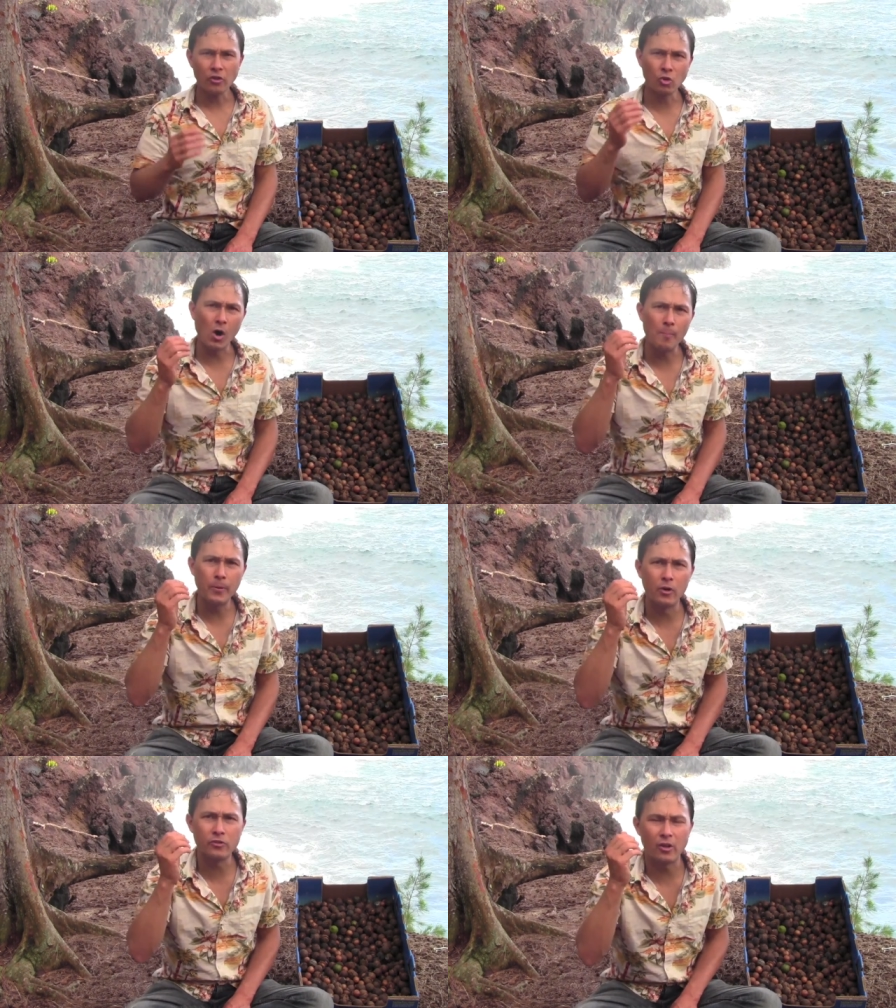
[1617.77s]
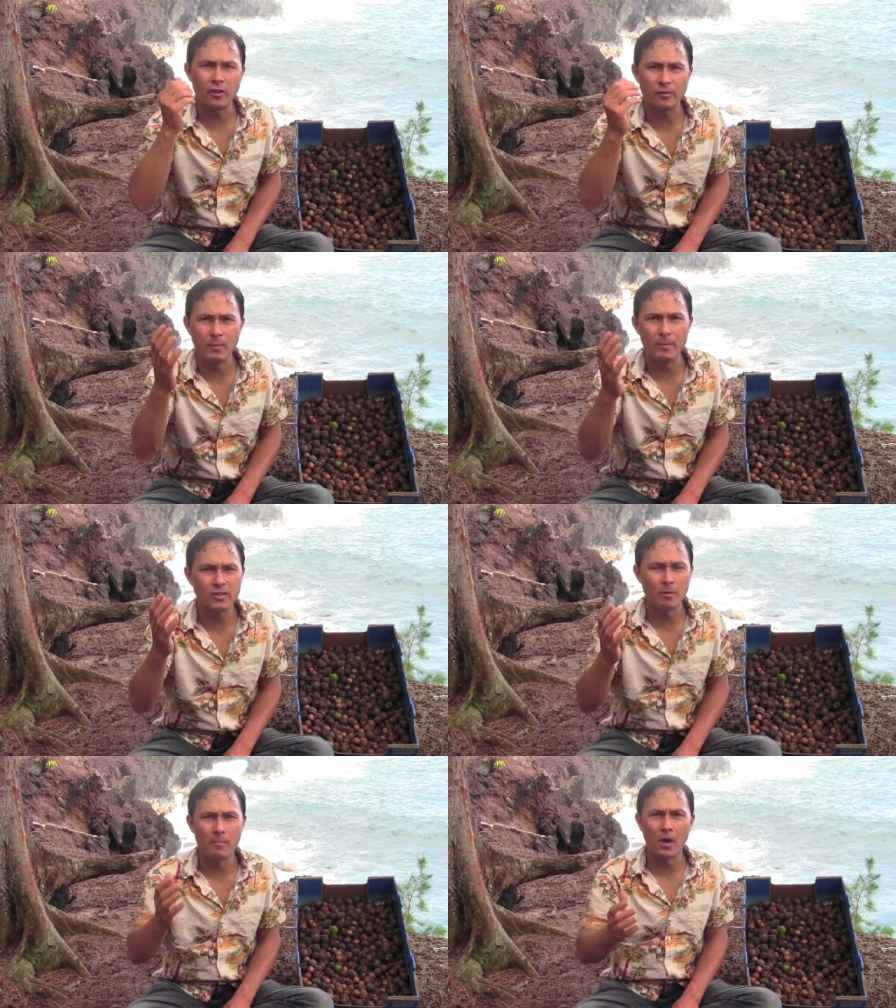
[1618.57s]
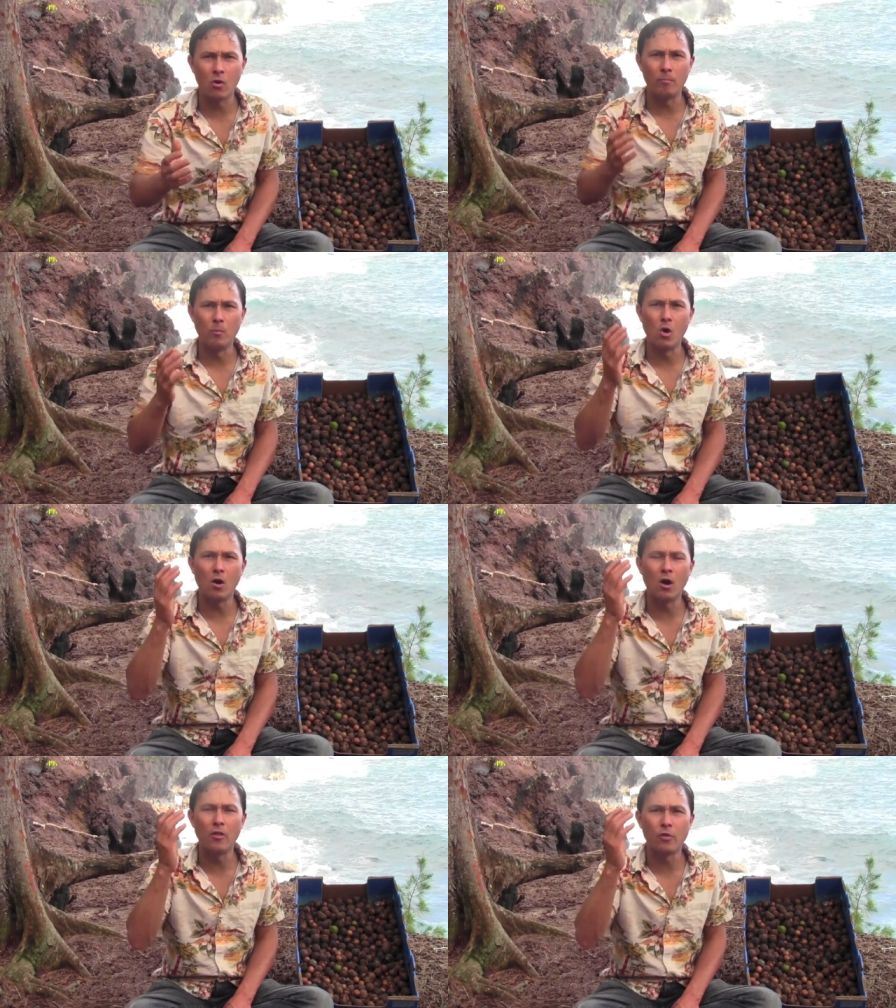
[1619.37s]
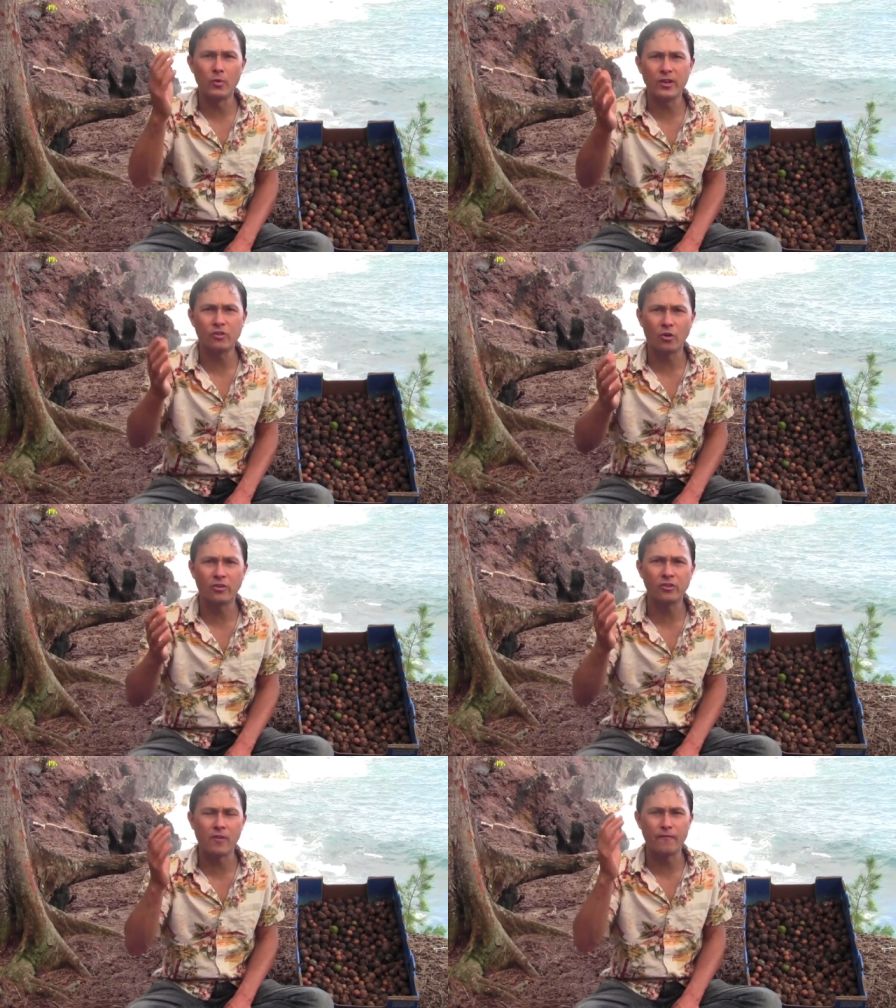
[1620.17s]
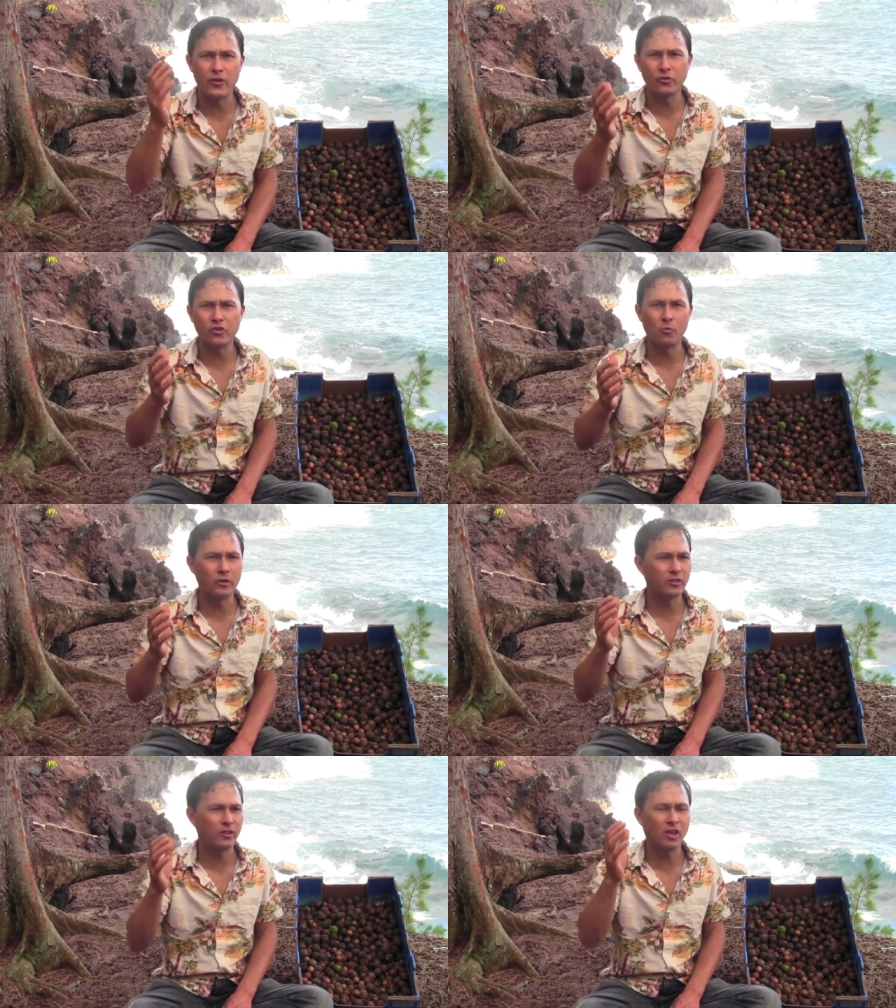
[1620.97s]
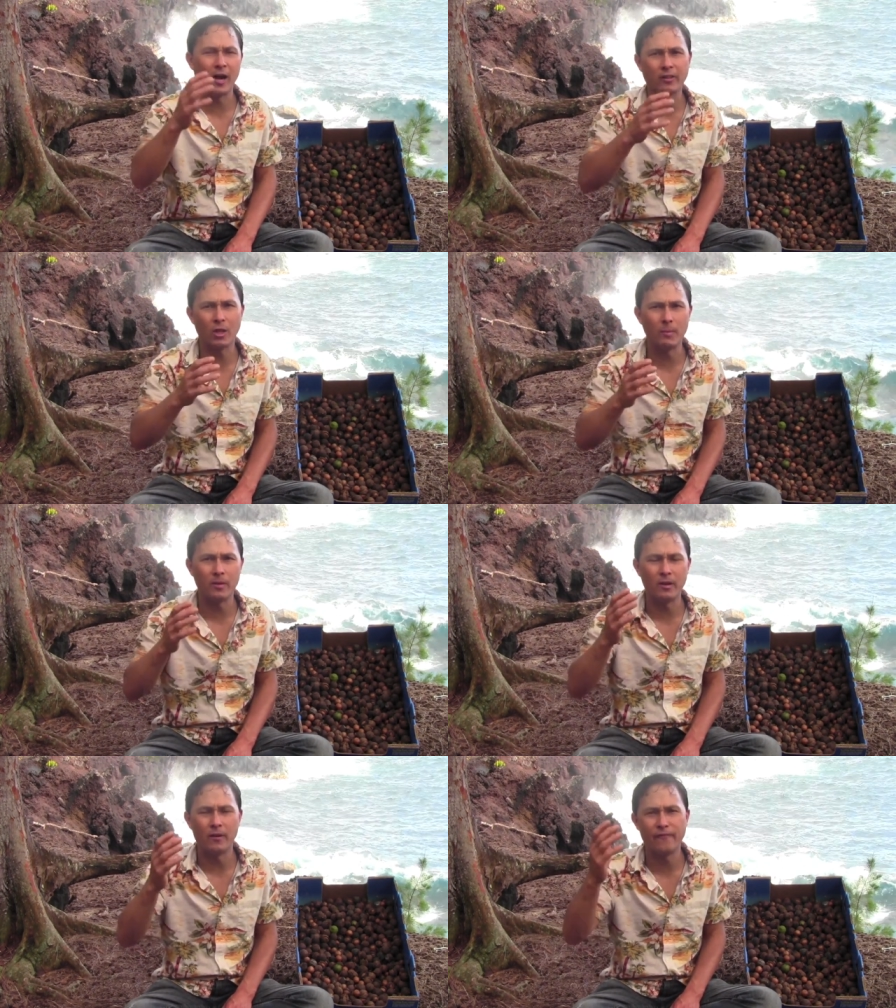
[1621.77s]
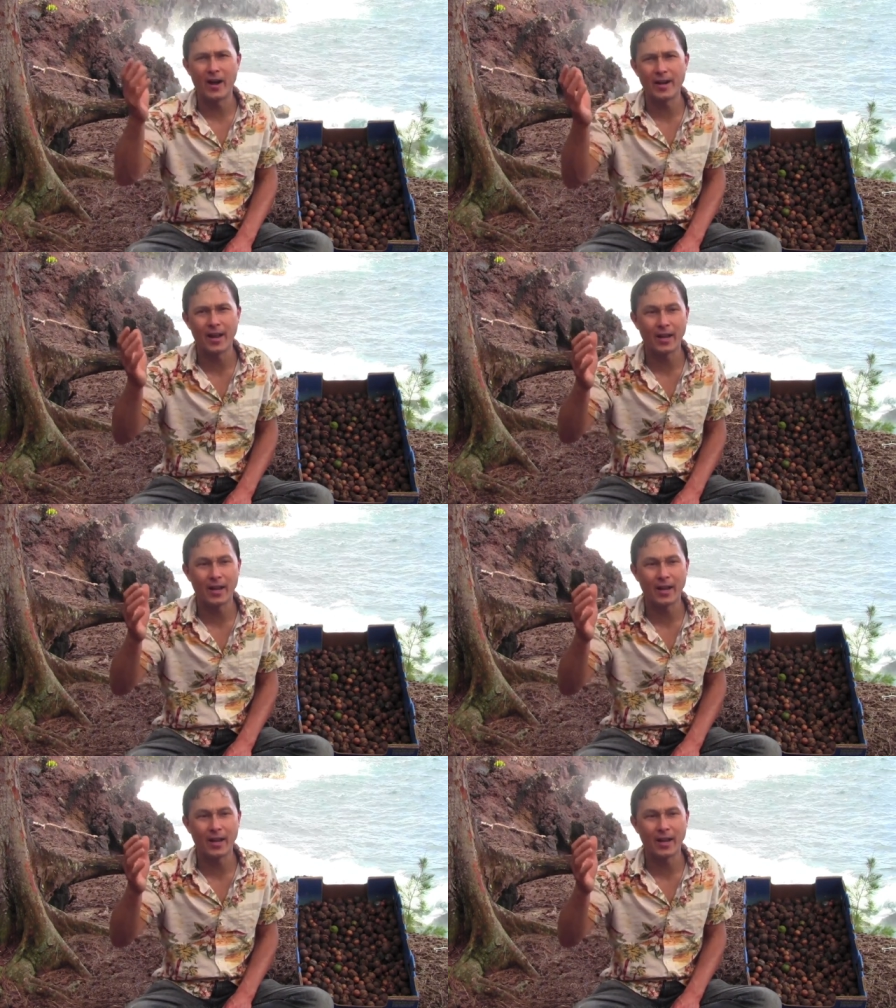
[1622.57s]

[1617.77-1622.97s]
So I'll post uh, maybe some of my more other resources in the future once I talk to them and uh, find